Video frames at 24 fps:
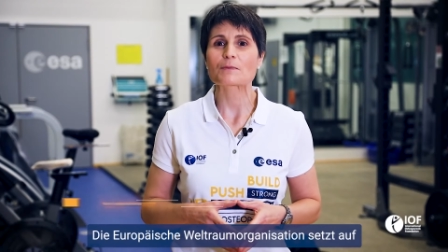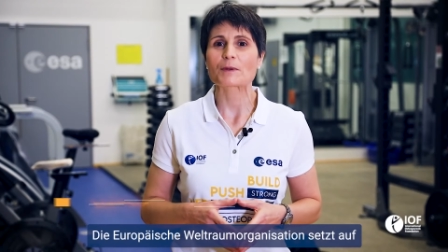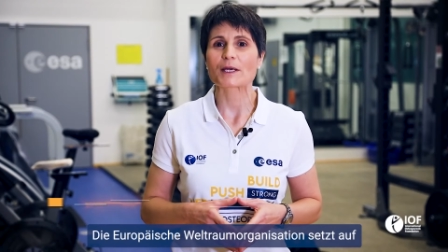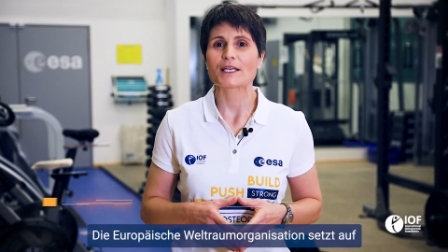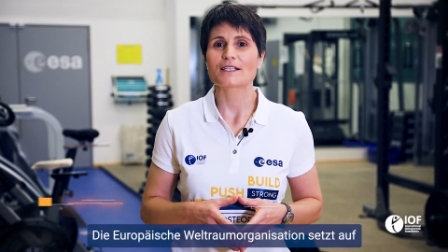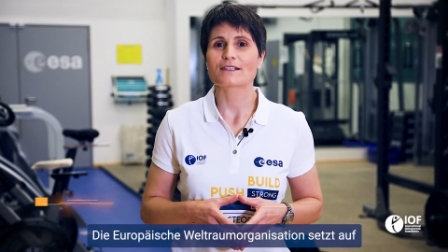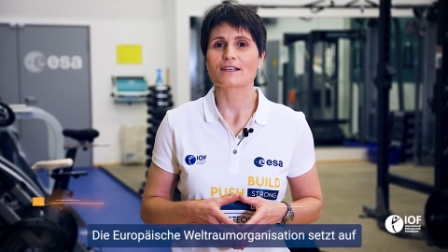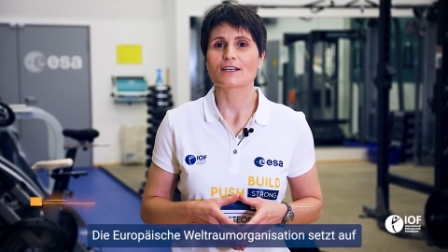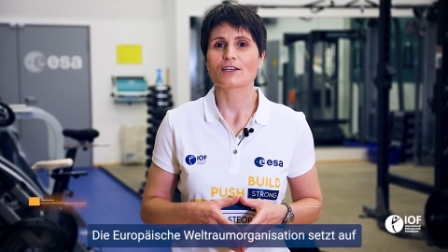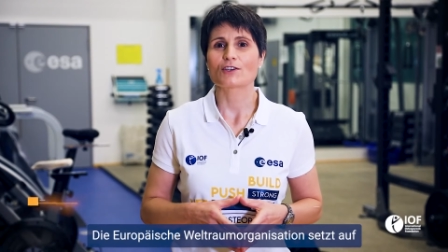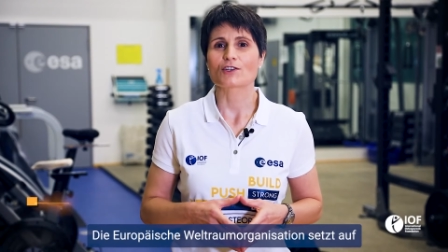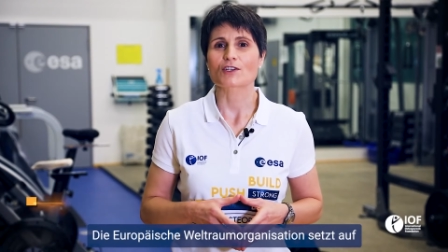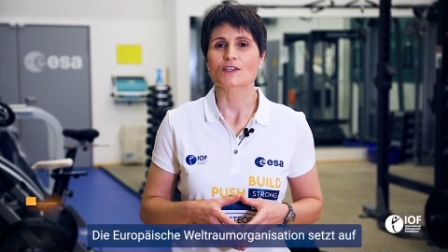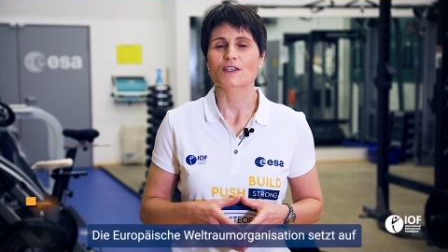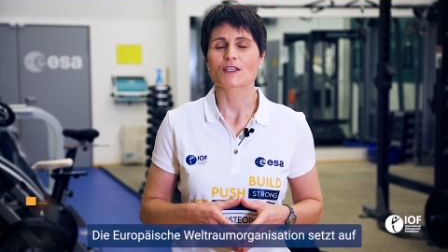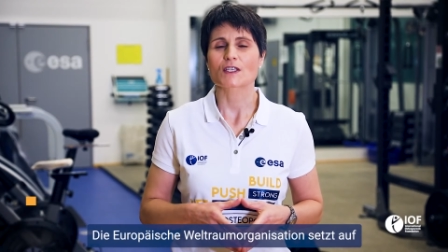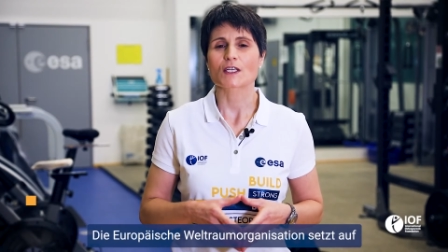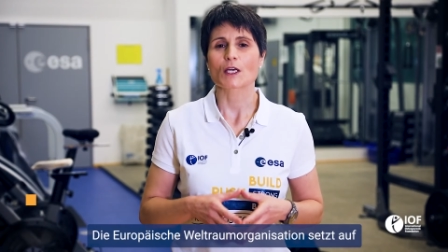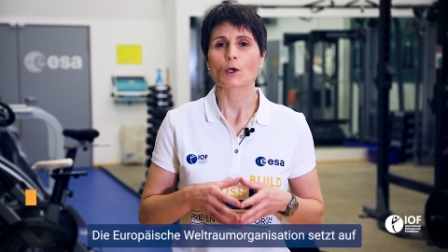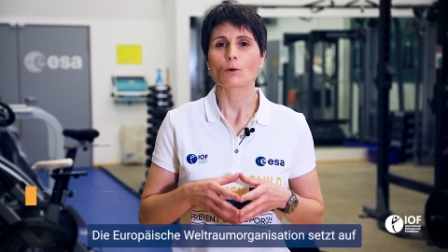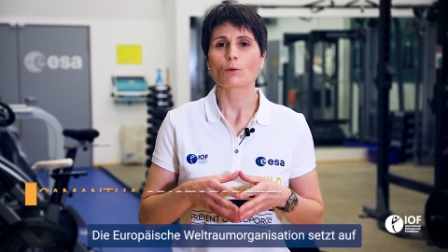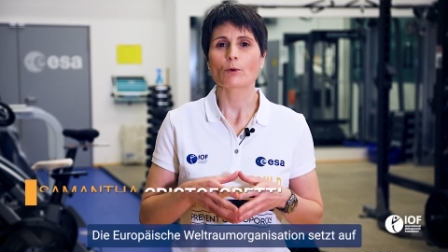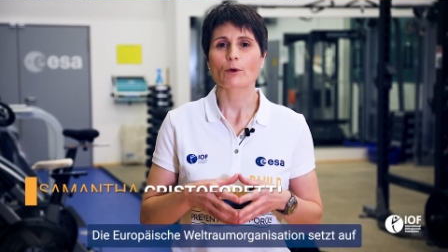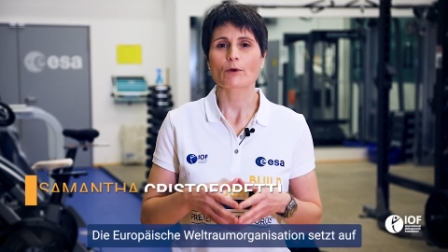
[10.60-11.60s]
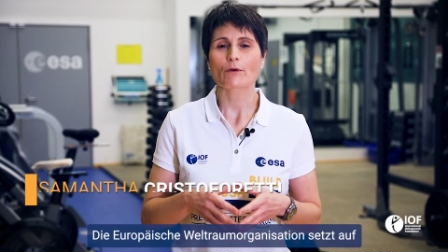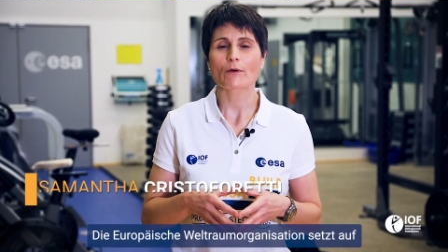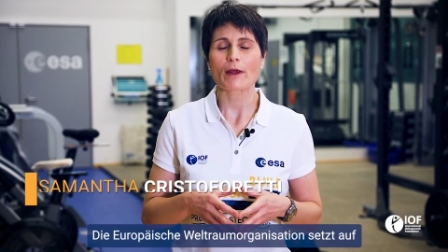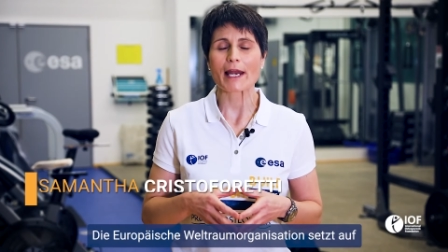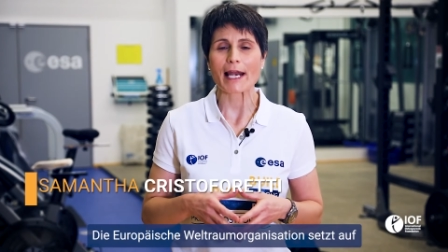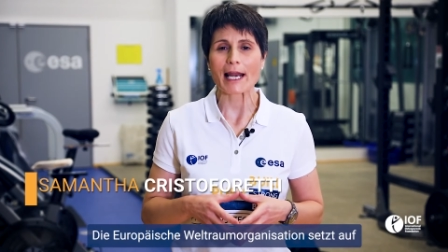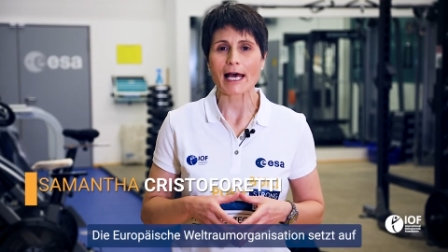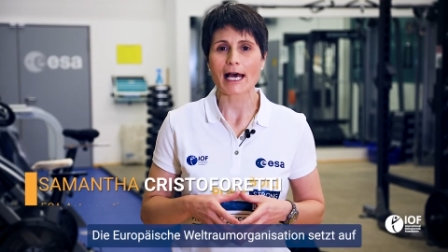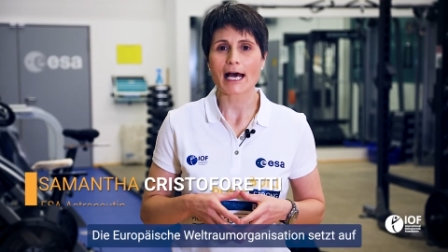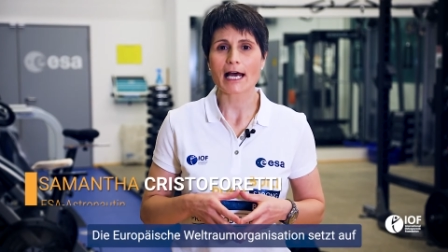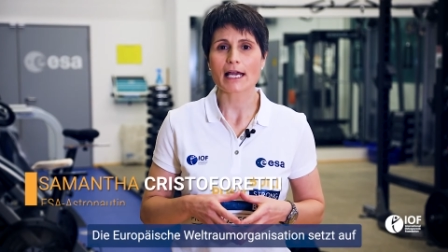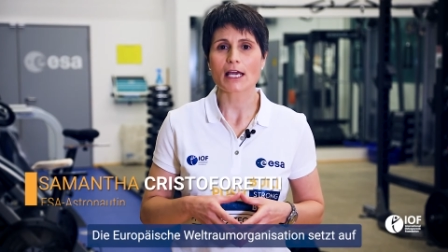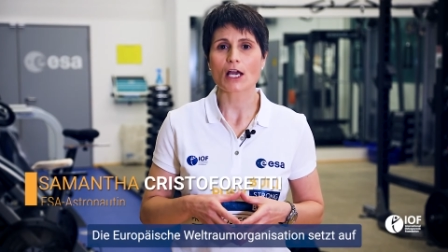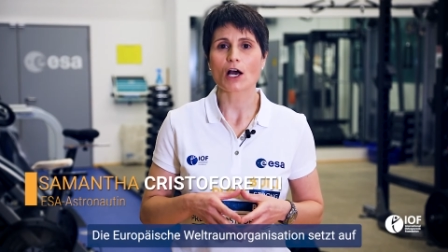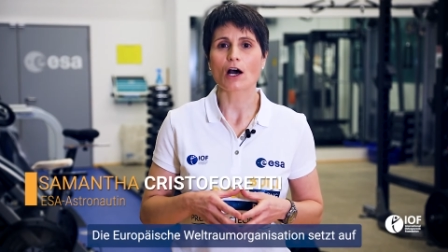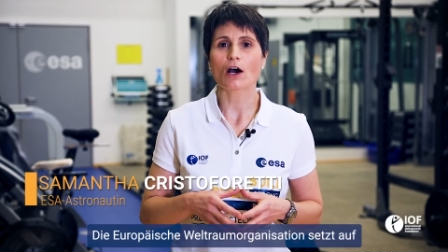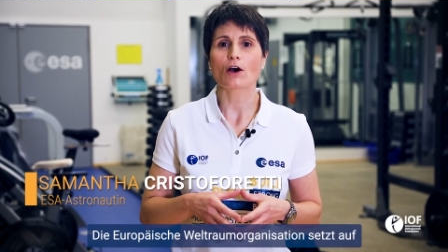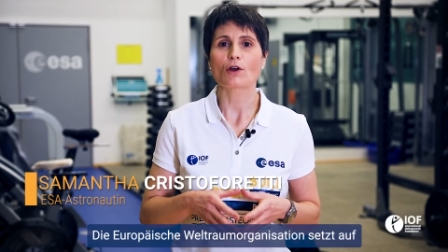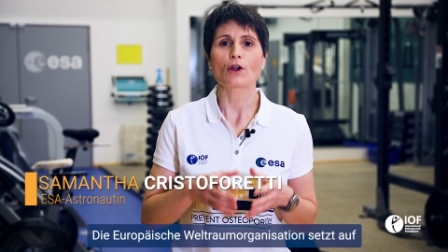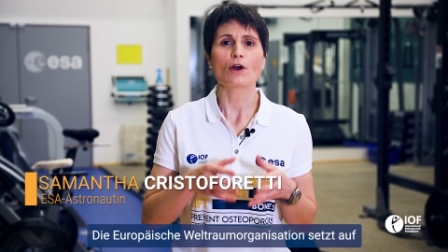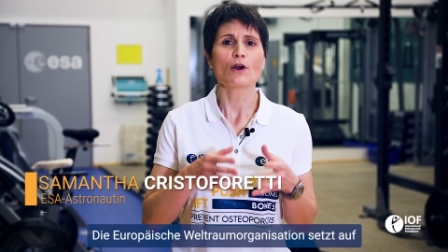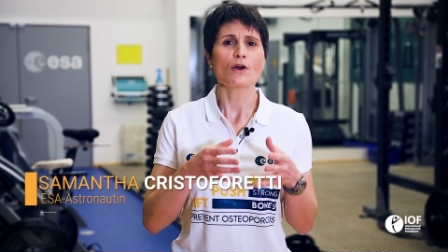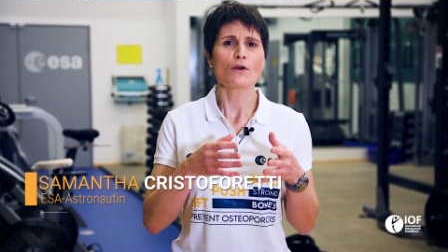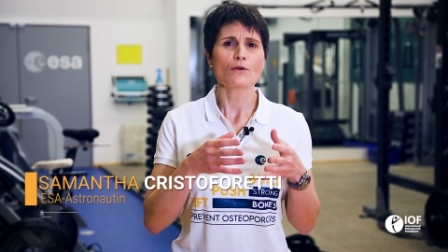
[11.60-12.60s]
Space Agency, we rely
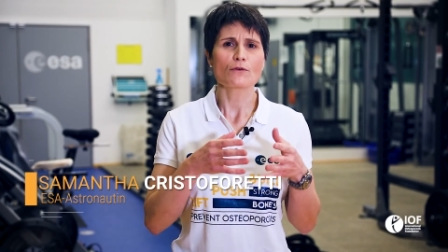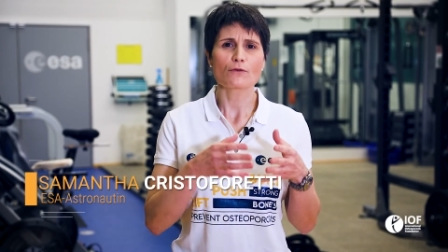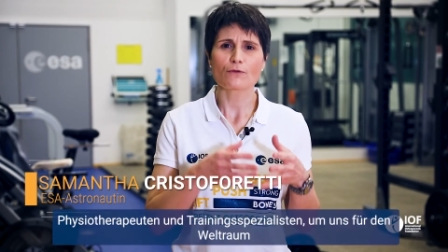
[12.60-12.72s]
on